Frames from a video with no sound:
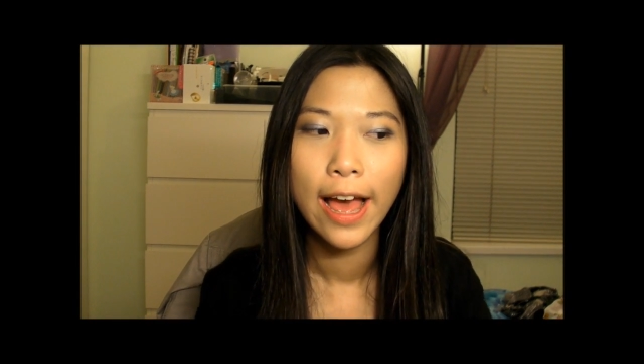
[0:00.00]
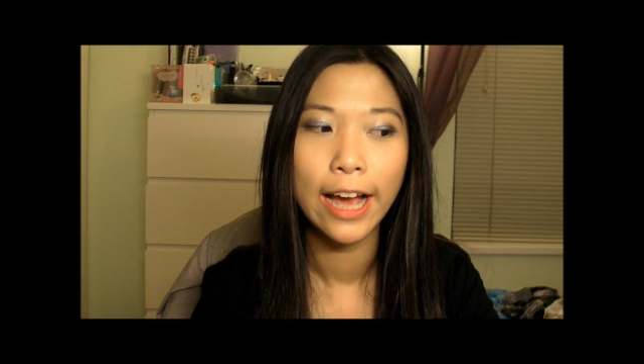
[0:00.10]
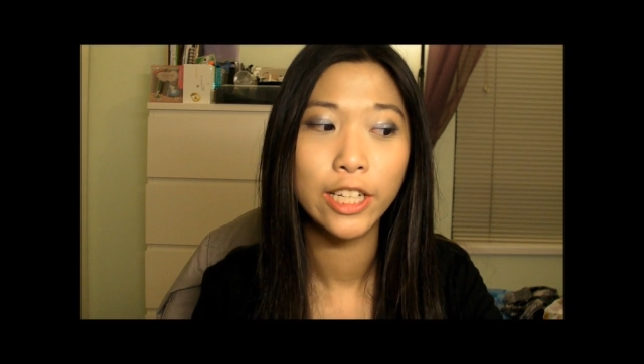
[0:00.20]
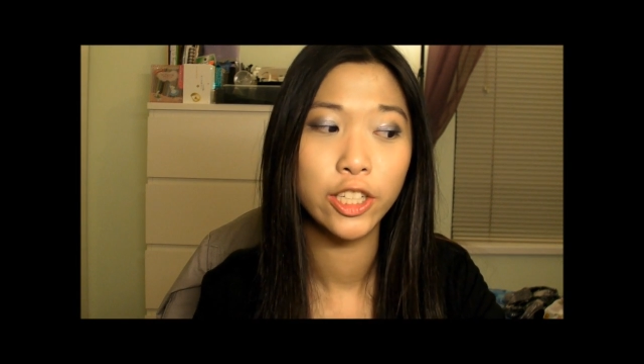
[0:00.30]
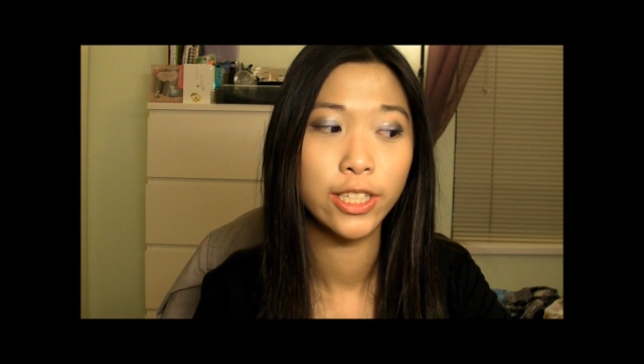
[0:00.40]

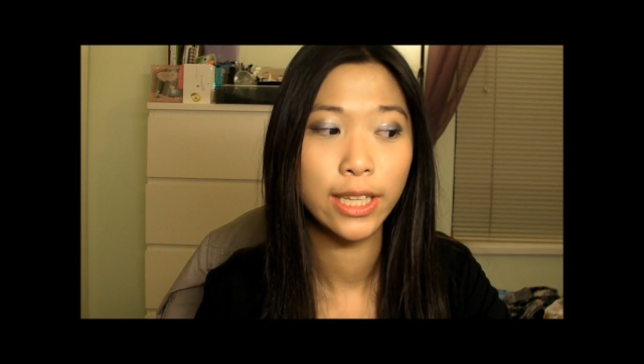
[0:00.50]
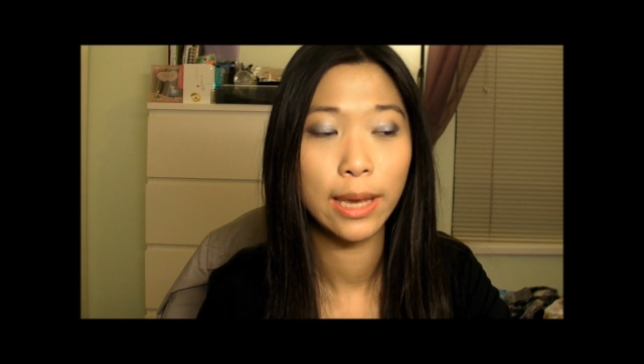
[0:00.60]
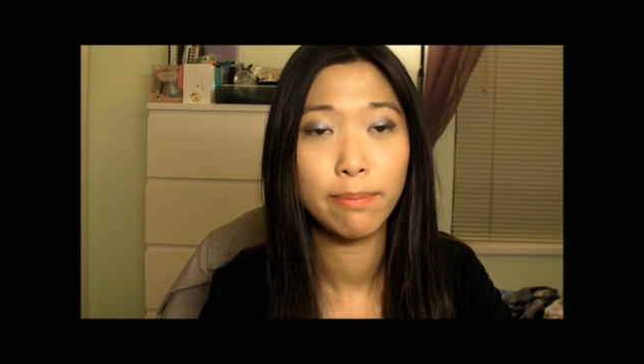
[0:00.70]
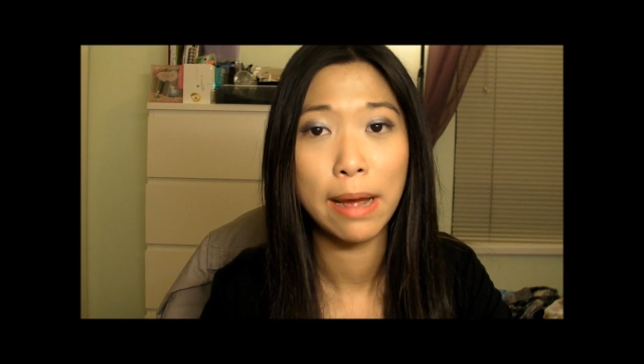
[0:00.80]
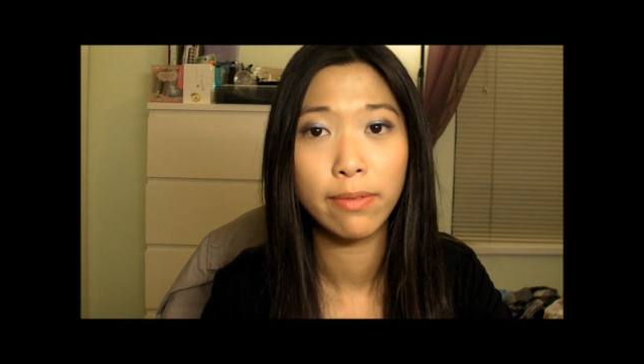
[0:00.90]
I just
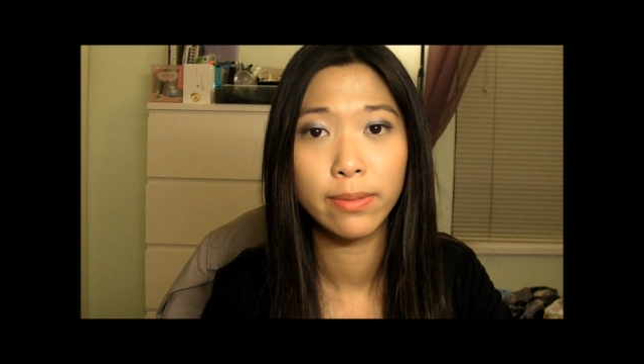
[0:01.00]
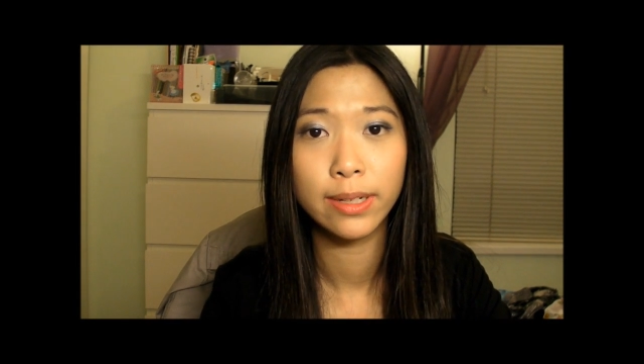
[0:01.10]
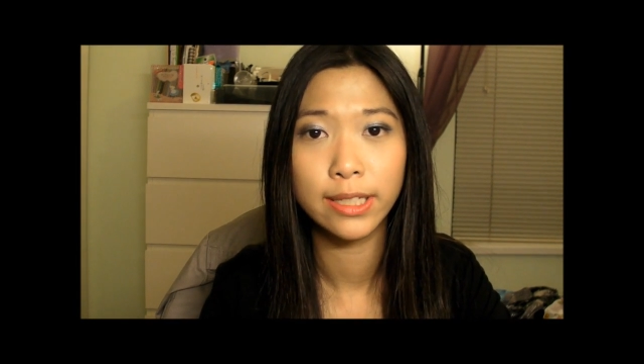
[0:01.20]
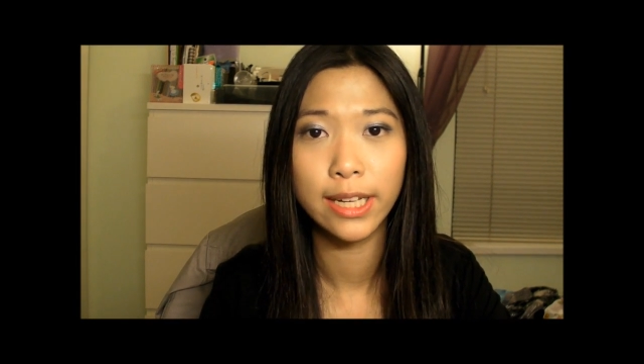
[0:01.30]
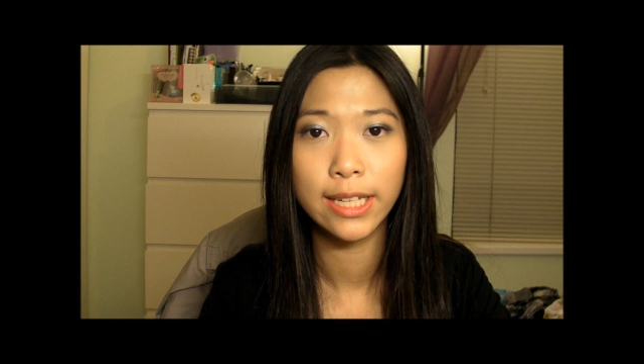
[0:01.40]
came back from
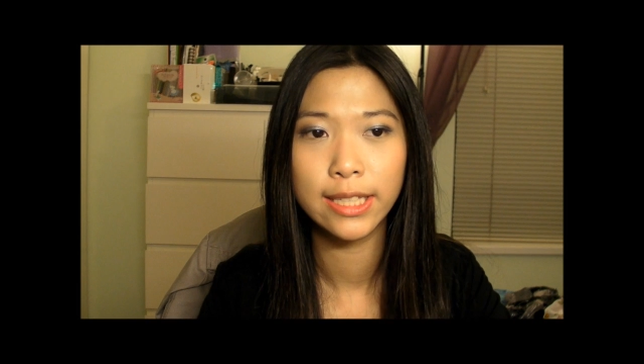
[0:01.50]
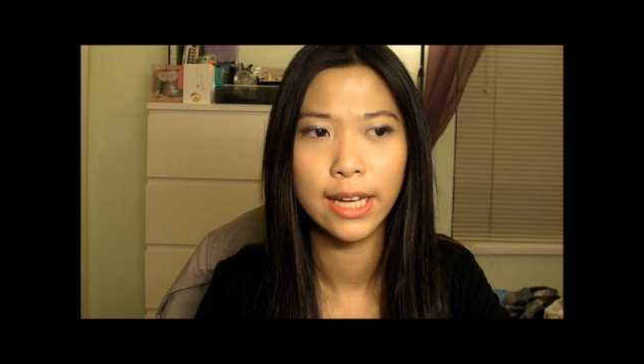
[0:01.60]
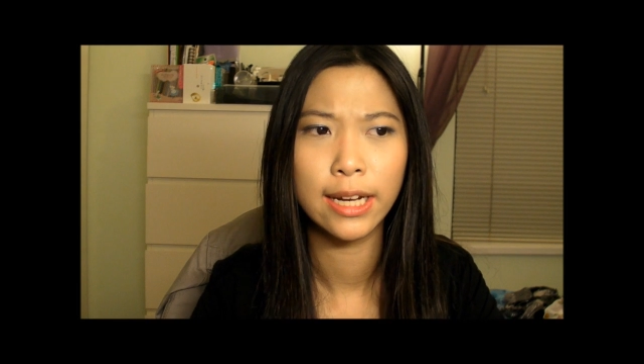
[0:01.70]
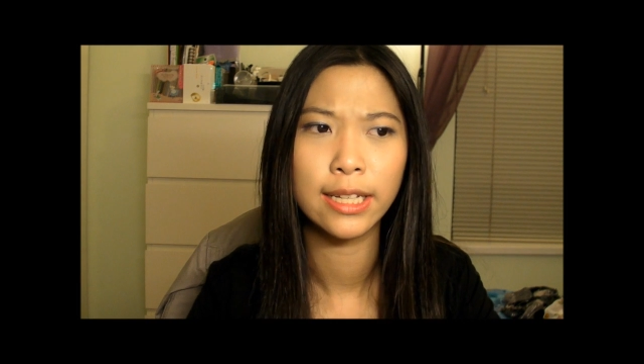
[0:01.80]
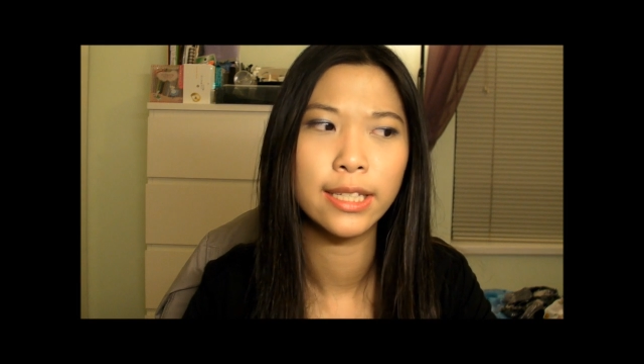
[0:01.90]
the States
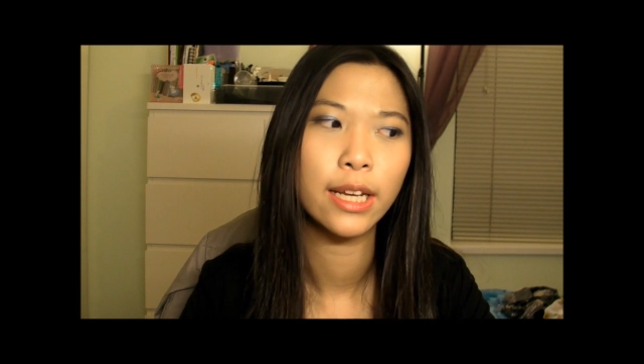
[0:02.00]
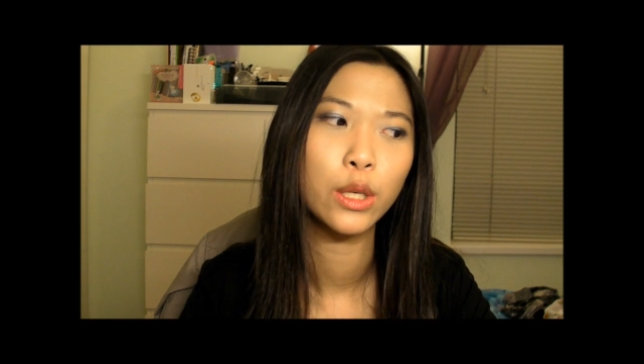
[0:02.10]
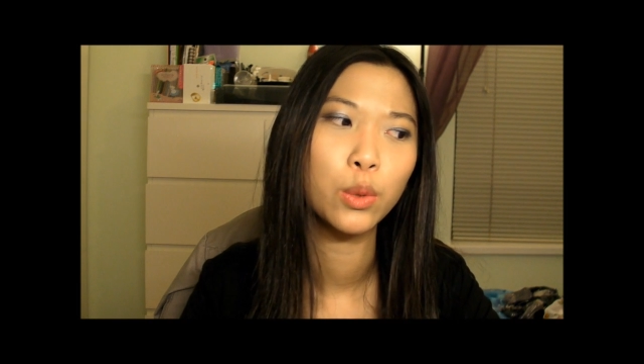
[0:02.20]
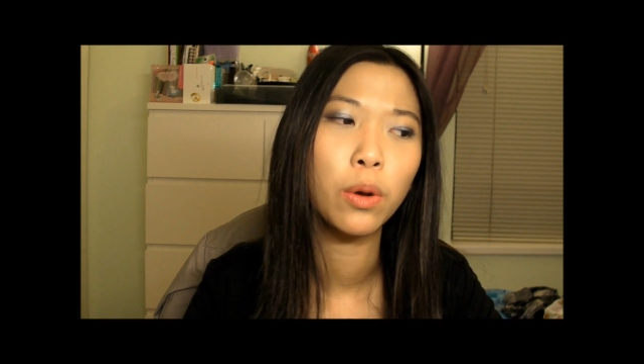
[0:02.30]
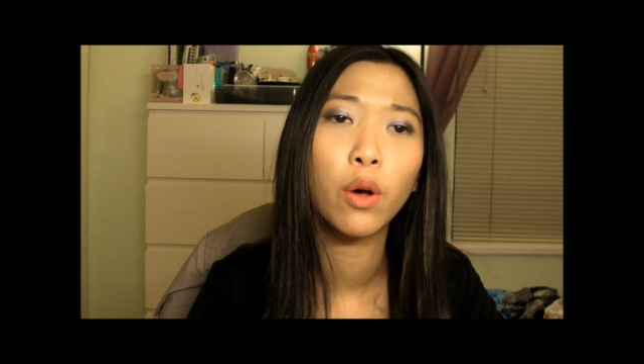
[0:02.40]
and it's
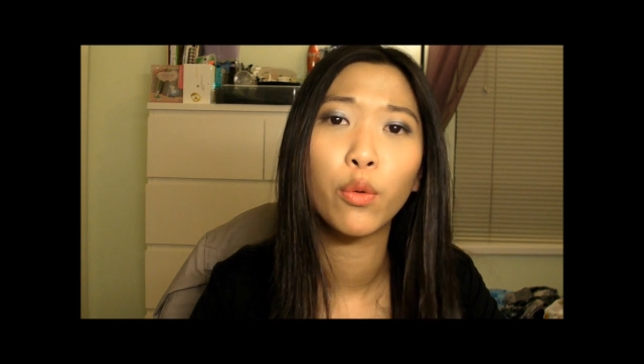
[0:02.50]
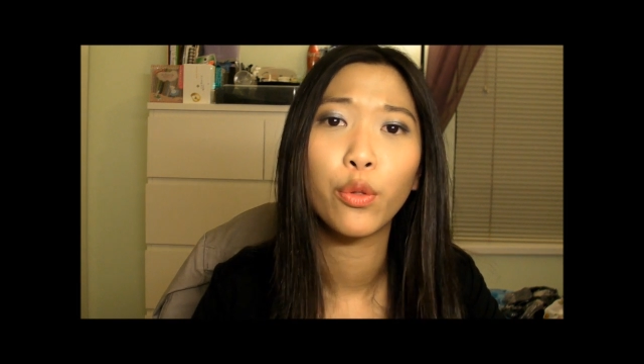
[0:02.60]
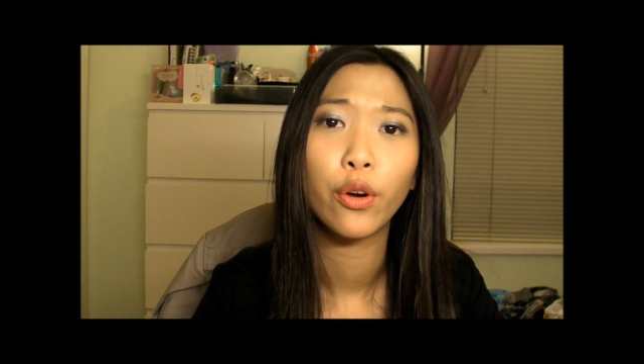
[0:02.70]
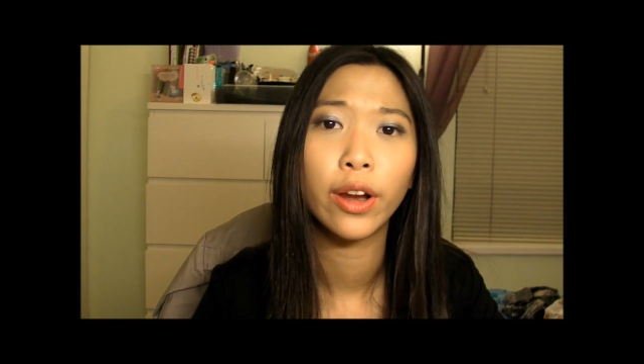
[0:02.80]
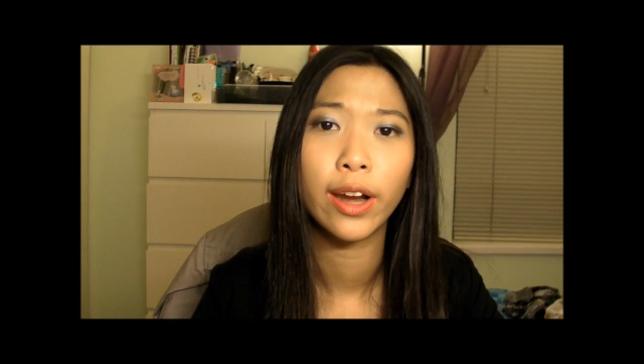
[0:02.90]
like
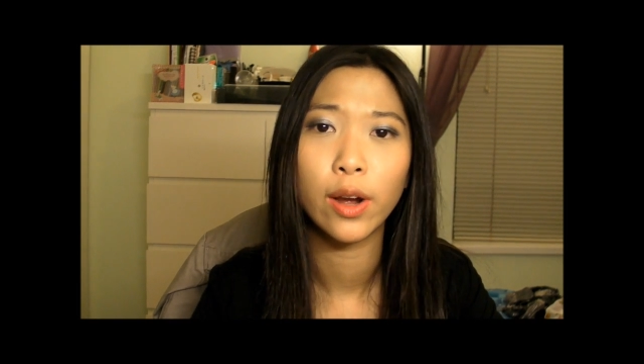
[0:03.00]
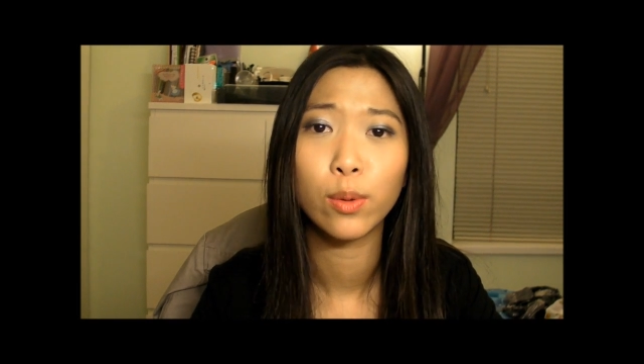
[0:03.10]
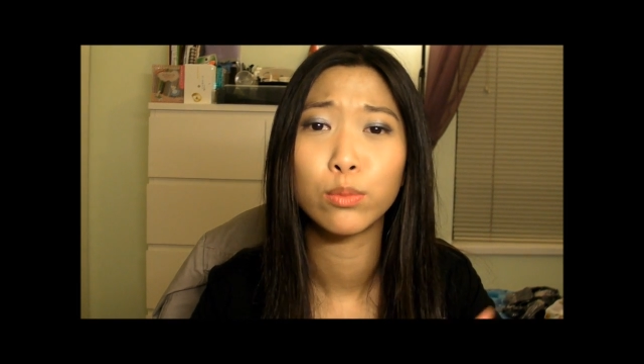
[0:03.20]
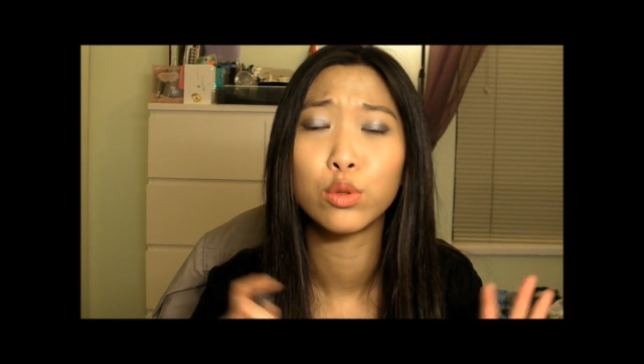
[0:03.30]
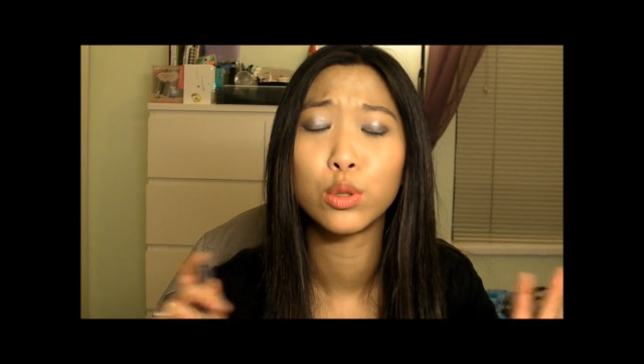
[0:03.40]
12:30 now.
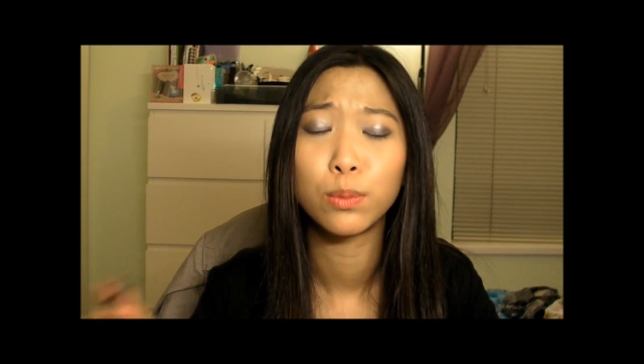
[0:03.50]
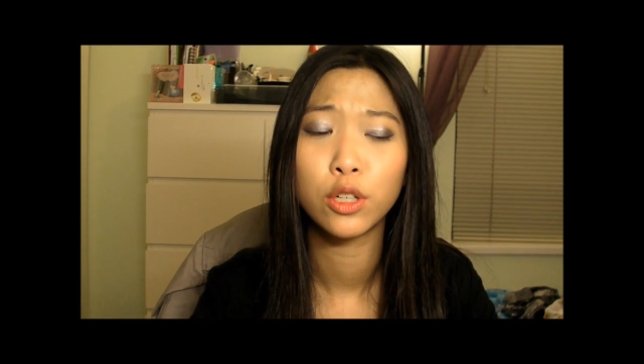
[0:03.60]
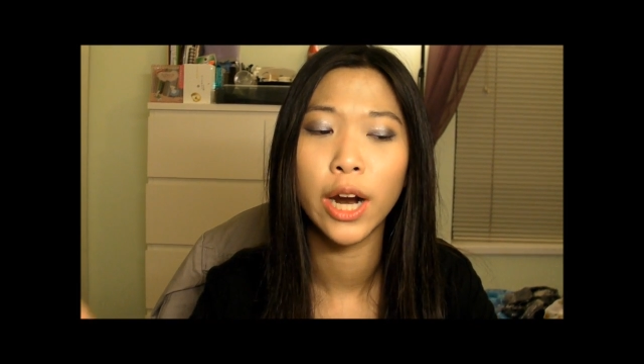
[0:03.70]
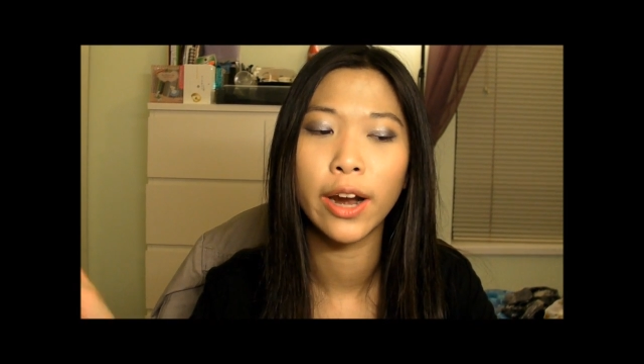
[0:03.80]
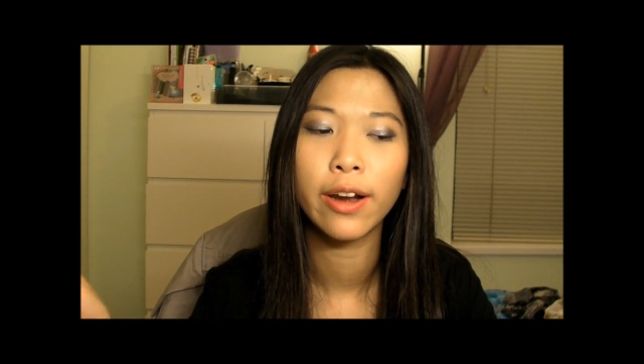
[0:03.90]
I'm super
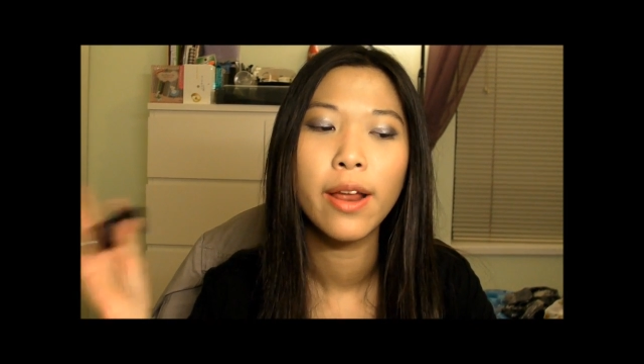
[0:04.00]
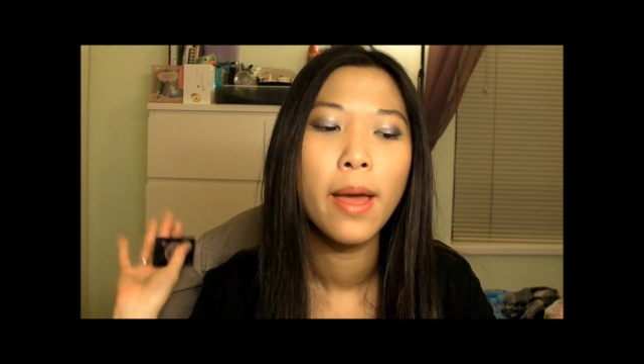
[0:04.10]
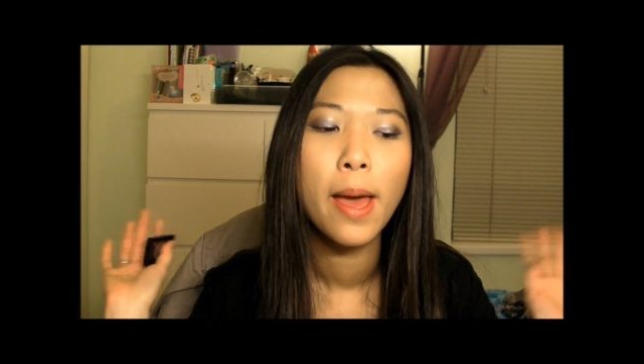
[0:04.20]
tired.